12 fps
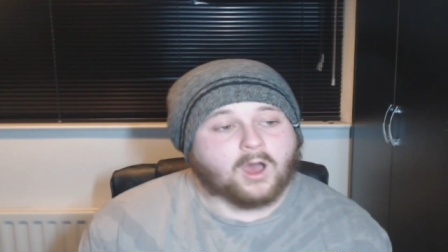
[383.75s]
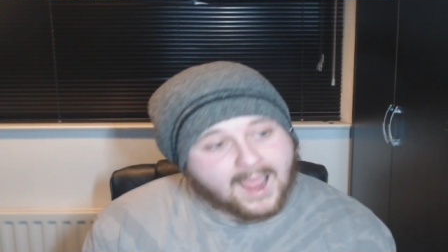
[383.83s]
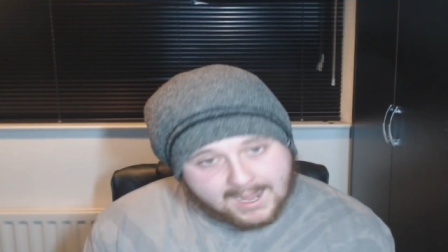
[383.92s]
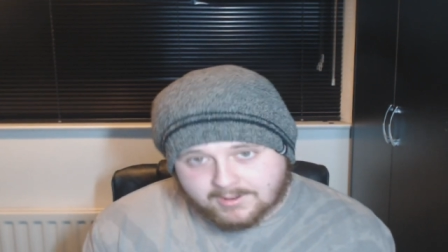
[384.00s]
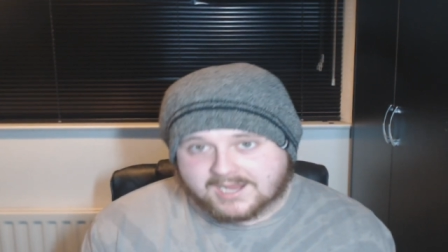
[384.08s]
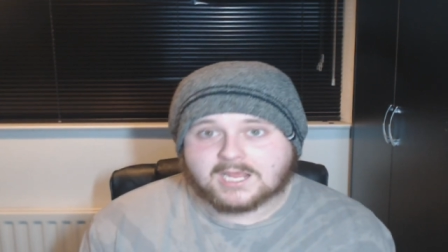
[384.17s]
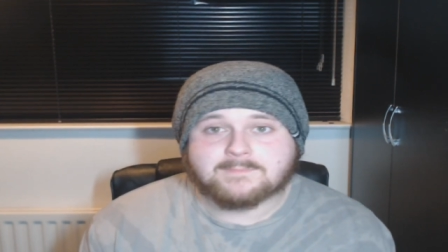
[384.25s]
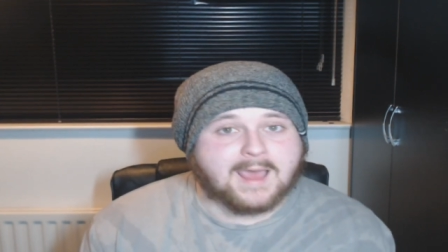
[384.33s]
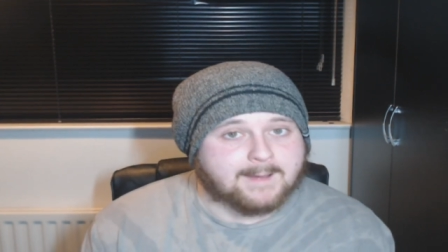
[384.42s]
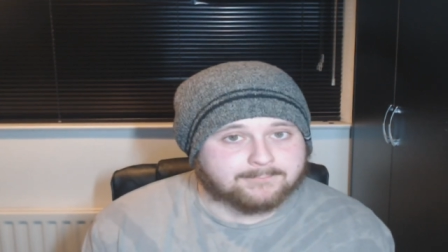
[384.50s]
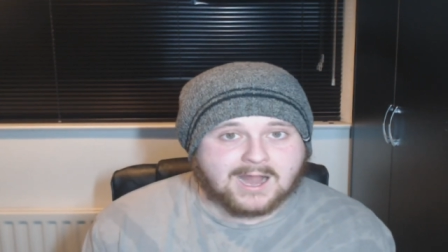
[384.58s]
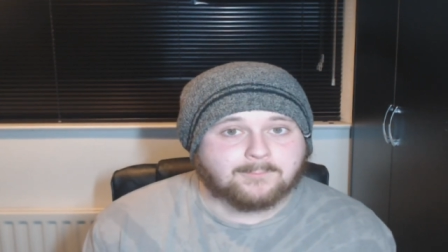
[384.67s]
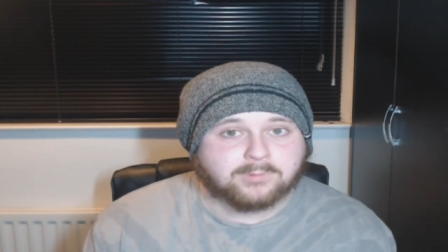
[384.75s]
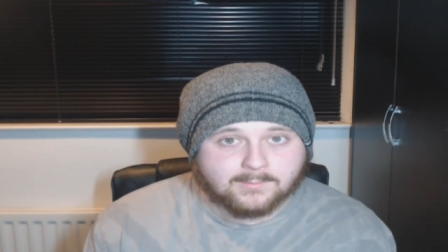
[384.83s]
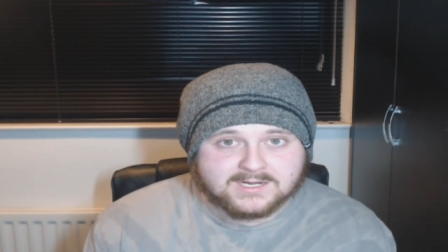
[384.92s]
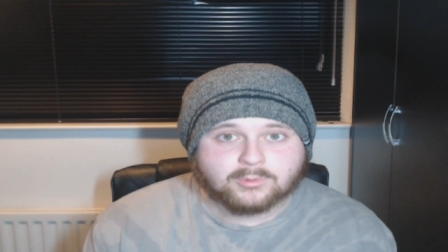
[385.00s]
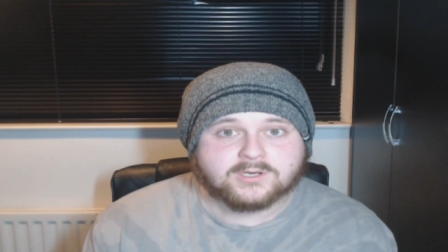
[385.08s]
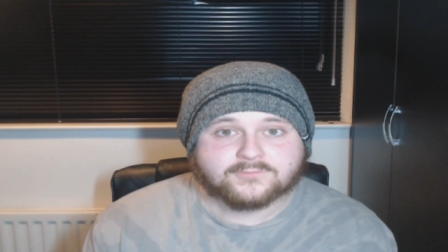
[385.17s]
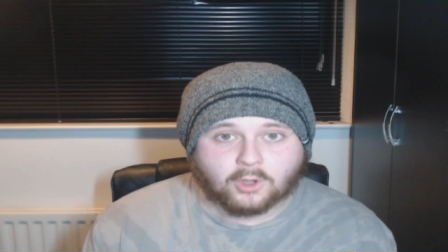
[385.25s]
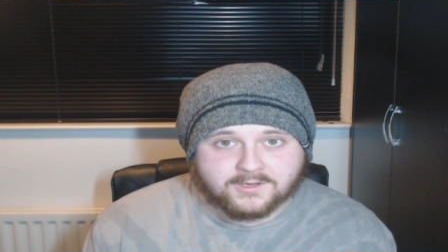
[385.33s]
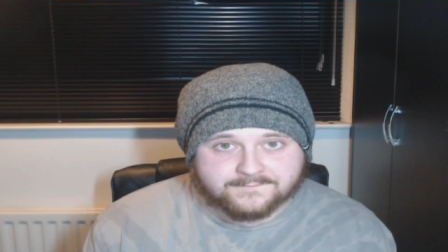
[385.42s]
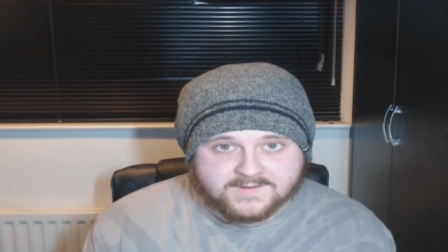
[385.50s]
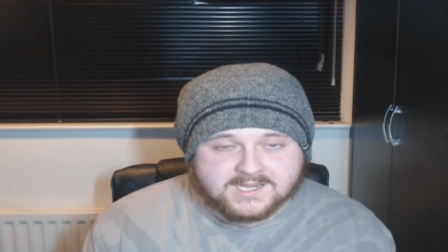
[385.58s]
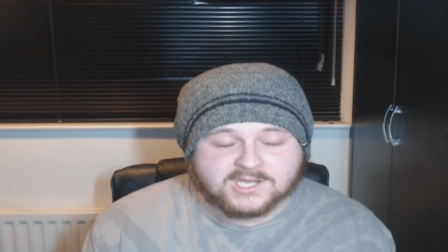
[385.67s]
I reckon Matt Brown probably would have got
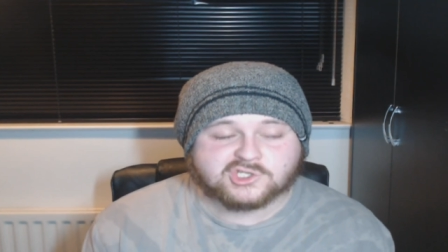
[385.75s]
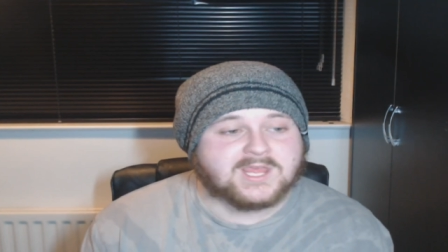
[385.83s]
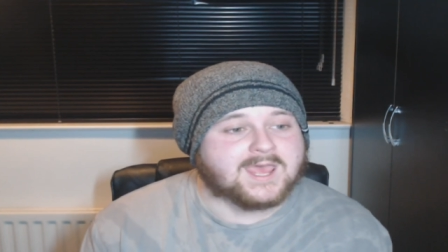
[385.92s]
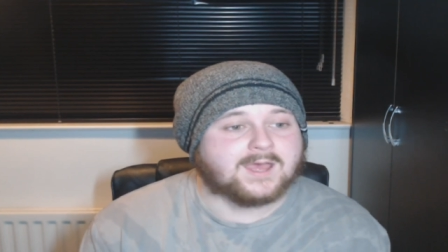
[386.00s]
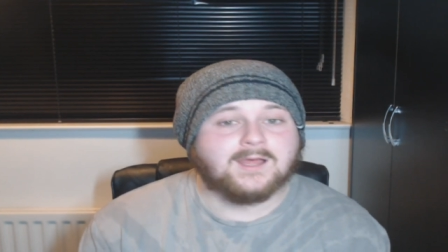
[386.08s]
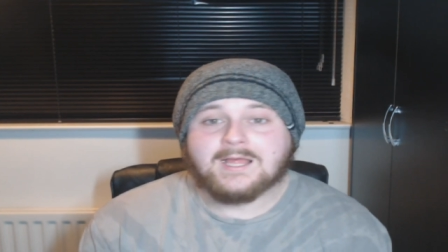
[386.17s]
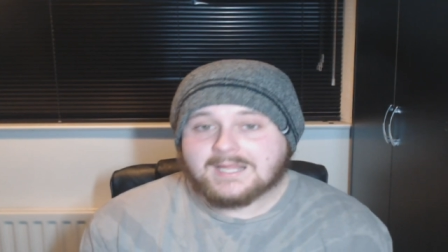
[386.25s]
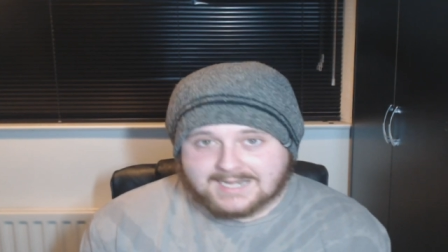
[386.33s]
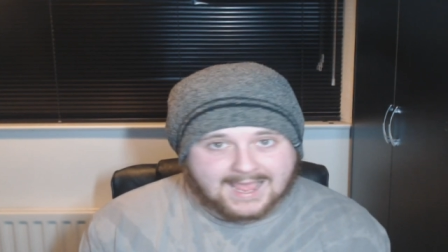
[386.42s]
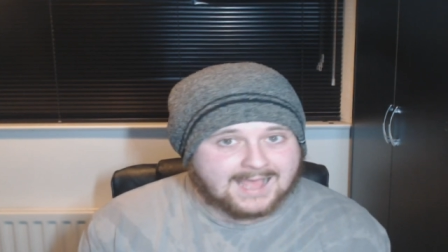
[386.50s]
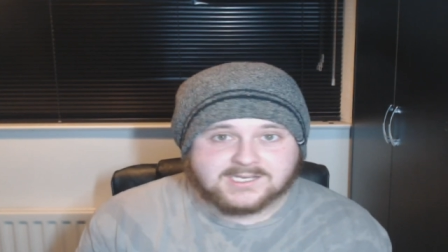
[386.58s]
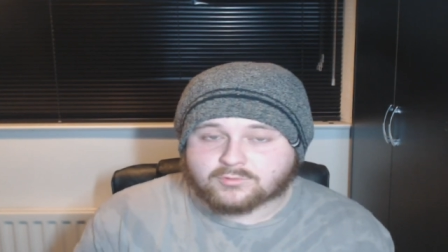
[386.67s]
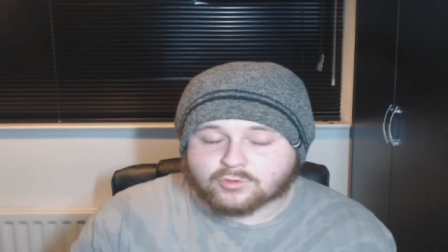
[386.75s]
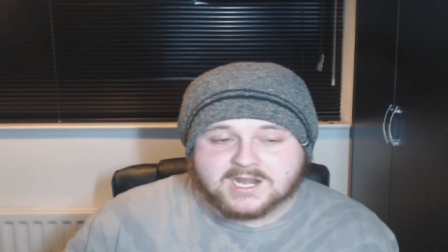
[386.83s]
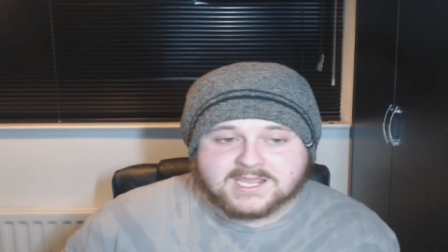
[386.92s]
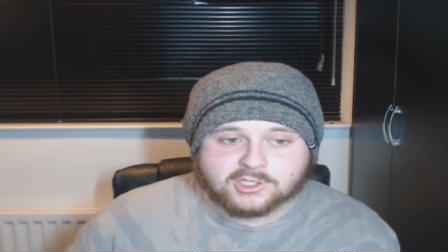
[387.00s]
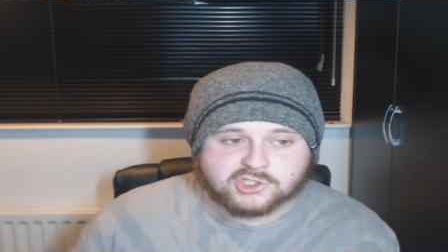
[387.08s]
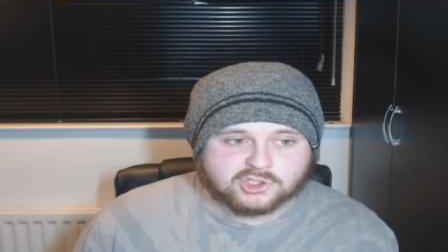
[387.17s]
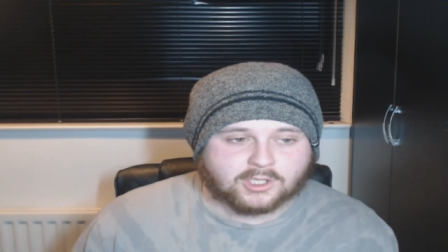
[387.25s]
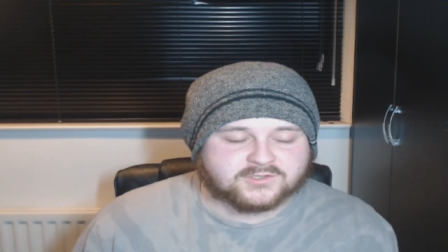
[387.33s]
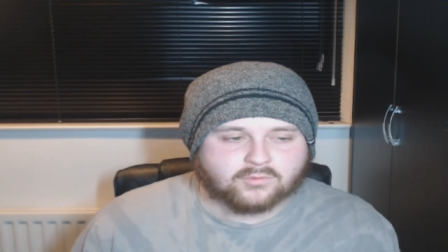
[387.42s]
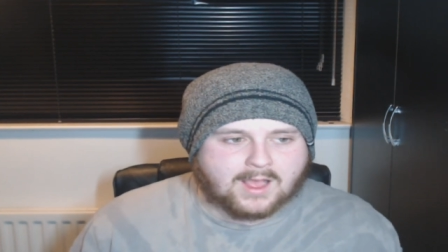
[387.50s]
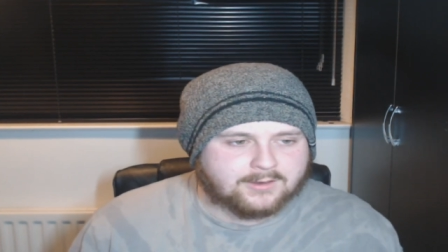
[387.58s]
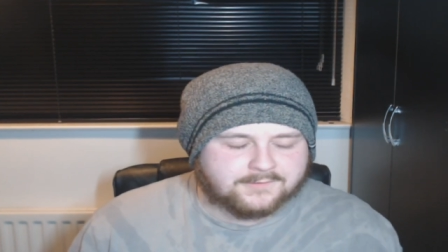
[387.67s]
the finish there, landed really good
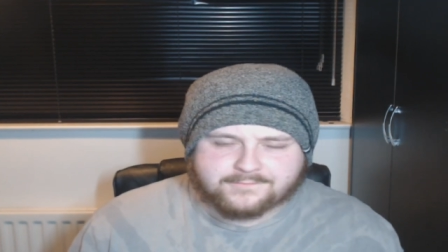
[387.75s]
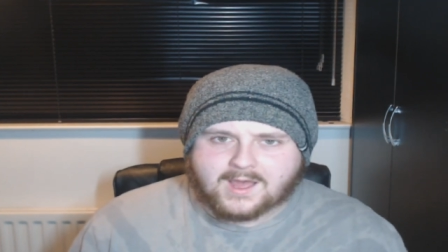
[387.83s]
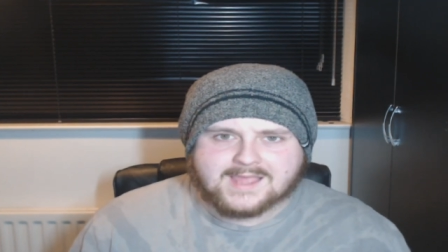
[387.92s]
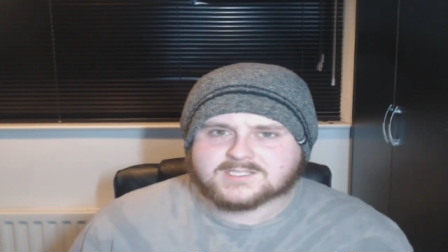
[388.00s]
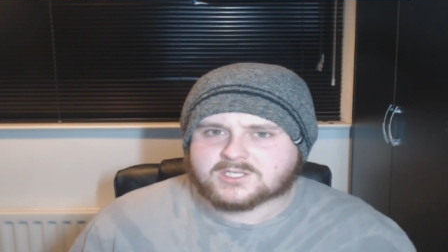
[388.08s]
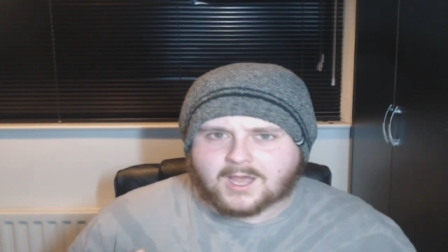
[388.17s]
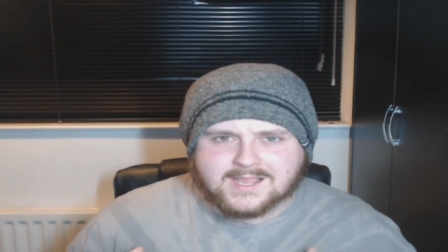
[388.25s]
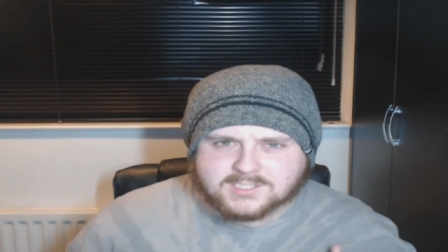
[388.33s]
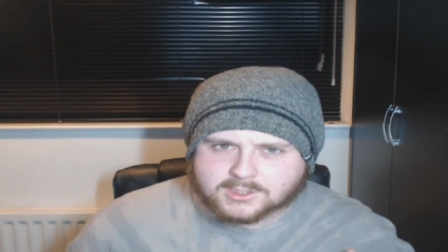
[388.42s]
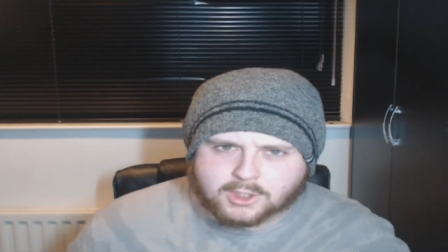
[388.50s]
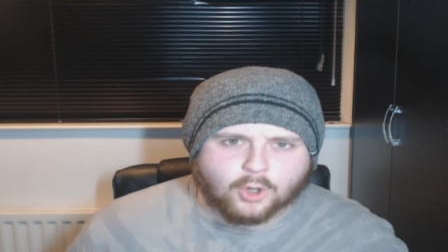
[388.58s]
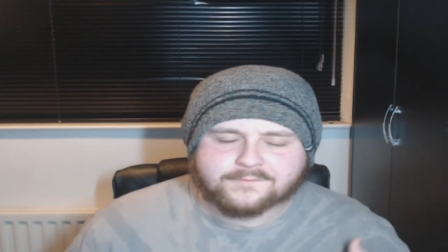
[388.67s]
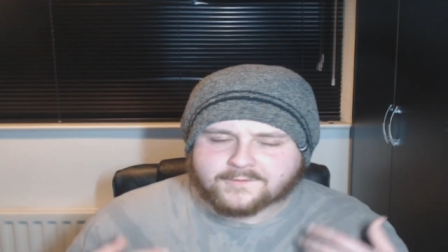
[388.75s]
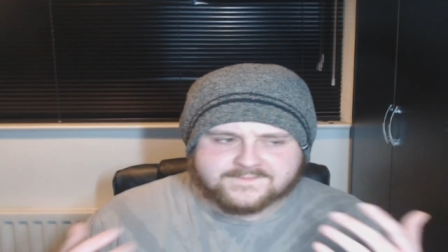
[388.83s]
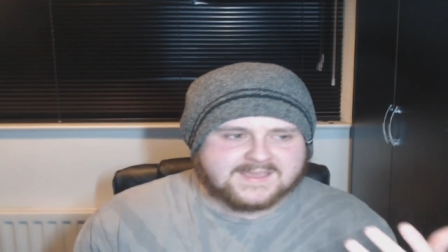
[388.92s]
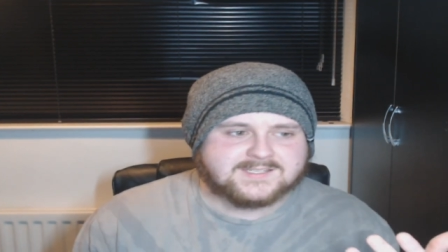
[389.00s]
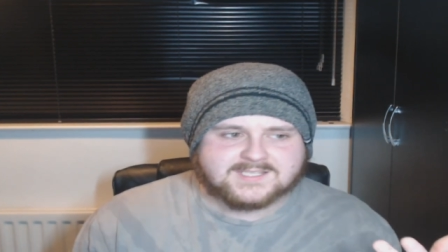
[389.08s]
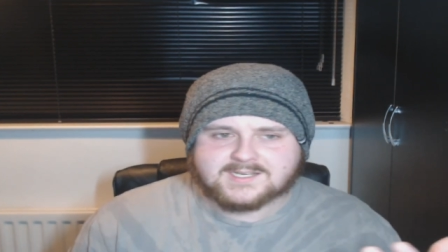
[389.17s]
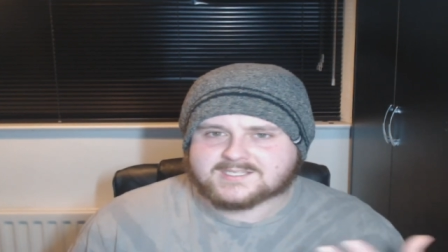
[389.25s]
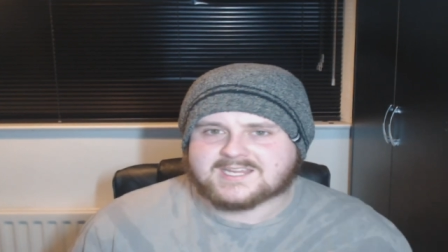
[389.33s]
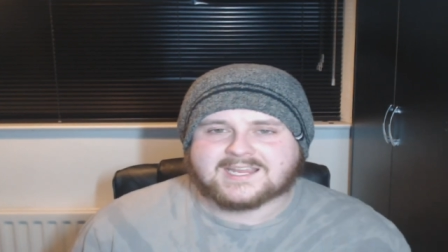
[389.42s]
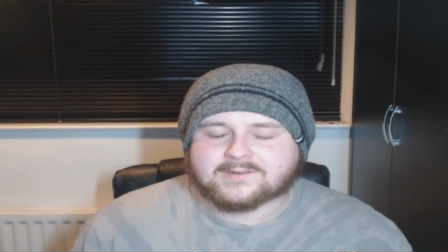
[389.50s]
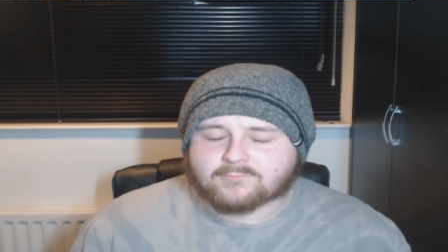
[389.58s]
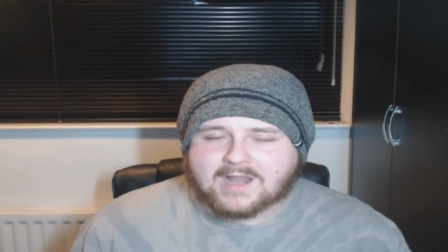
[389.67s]
shots throughout the fight, started to go for things in the
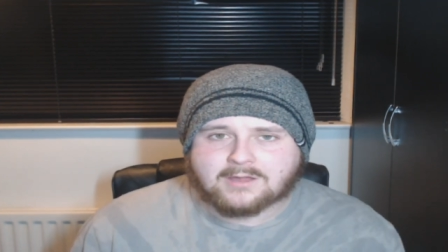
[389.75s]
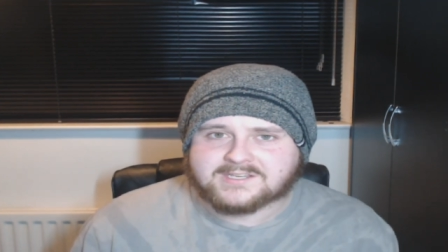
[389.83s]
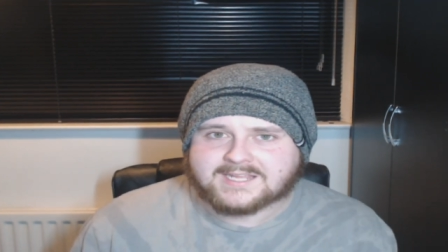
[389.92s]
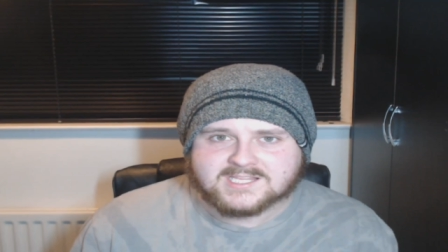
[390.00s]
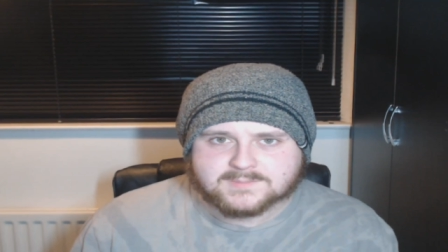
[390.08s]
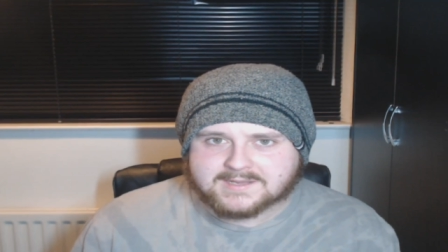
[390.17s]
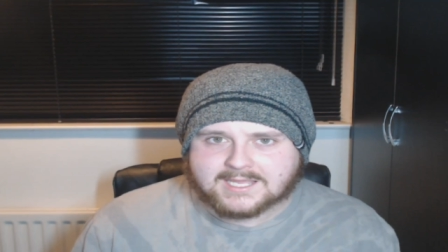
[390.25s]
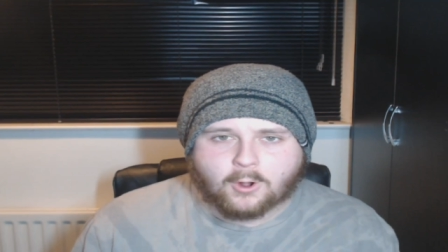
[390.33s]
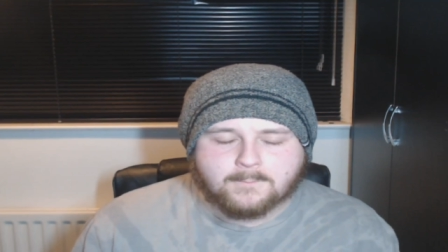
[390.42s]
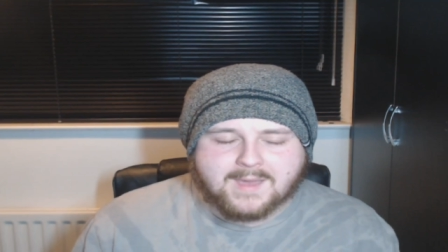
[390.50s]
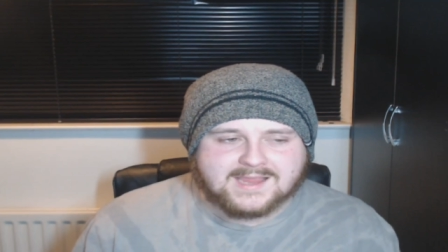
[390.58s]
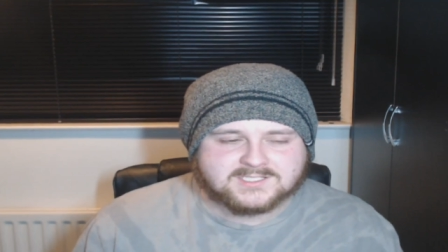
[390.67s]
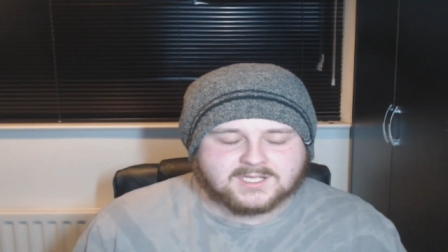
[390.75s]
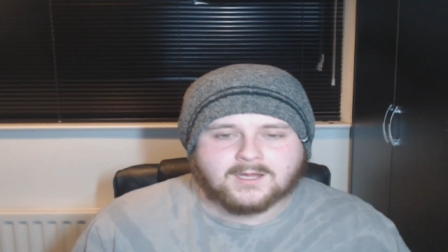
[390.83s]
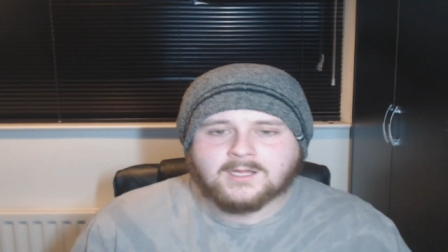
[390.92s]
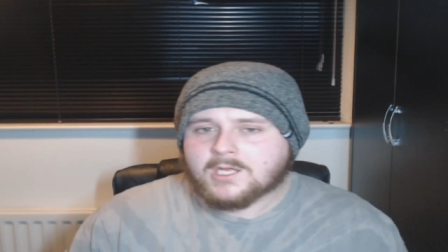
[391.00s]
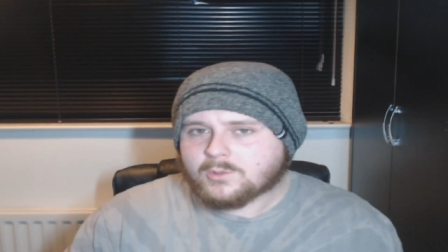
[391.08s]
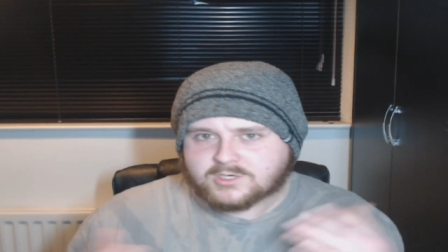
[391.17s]
second round against Miguel Baeza,